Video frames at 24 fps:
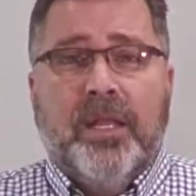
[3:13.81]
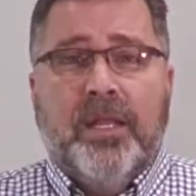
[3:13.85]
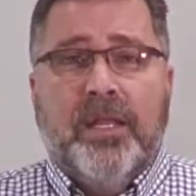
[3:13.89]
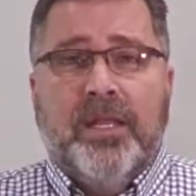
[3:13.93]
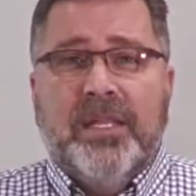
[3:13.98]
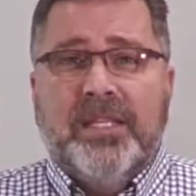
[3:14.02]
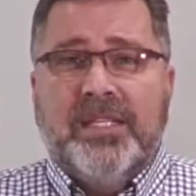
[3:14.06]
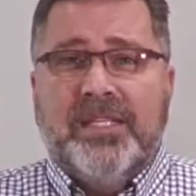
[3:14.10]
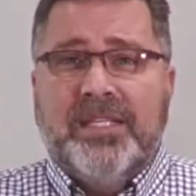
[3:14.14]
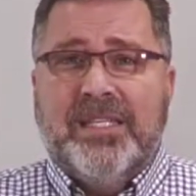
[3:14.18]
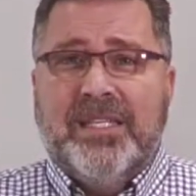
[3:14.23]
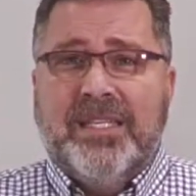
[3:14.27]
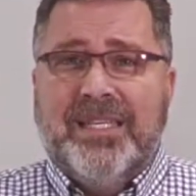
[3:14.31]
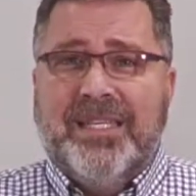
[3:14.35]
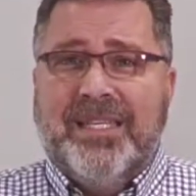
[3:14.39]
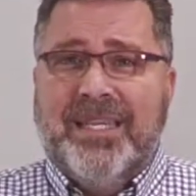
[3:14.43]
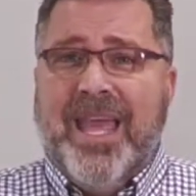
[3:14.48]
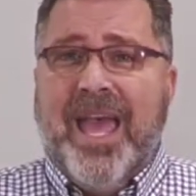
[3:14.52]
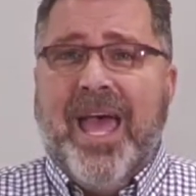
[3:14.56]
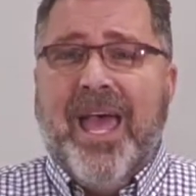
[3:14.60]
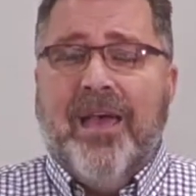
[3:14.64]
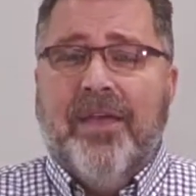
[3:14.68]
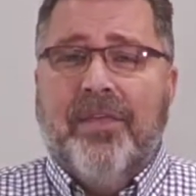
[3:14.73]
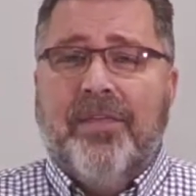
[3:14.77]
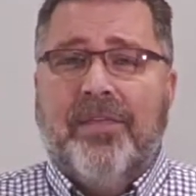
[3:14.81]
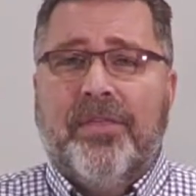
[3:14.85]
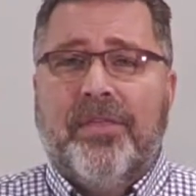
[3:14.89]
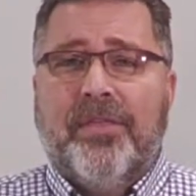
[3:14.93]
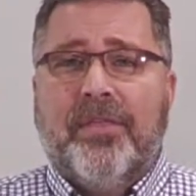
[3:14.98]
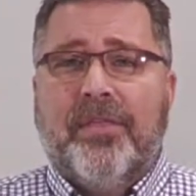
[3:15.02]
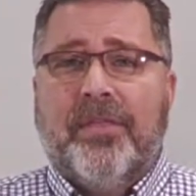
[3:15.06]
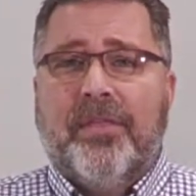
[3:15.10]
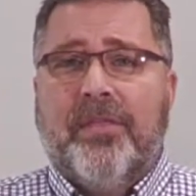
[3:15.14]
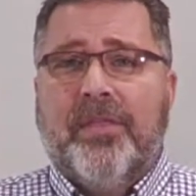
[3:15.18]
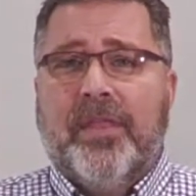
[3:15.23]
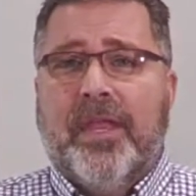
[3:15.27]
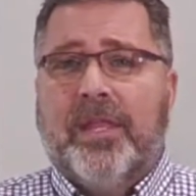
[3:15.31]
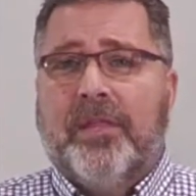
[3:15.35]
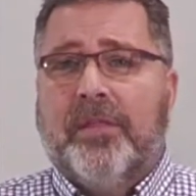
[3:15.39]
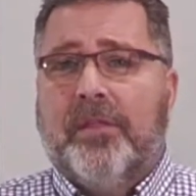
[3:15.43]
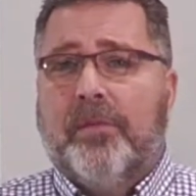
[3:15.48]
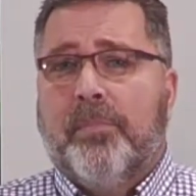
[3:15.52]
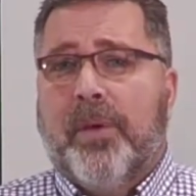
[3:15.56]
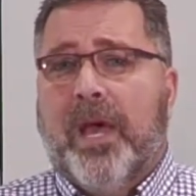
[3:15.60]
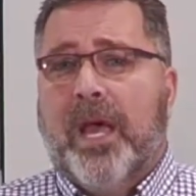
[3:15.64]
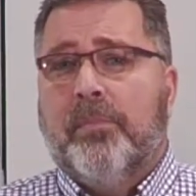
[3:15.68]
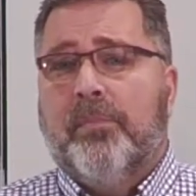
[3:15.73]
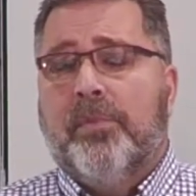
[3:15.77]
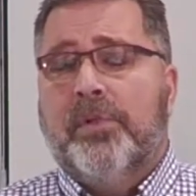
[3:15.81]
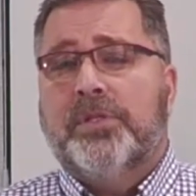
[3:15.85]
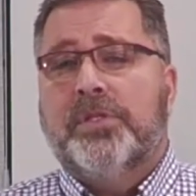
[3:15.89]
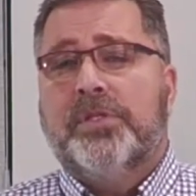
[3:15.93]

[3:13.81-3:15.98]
and this death that the Bible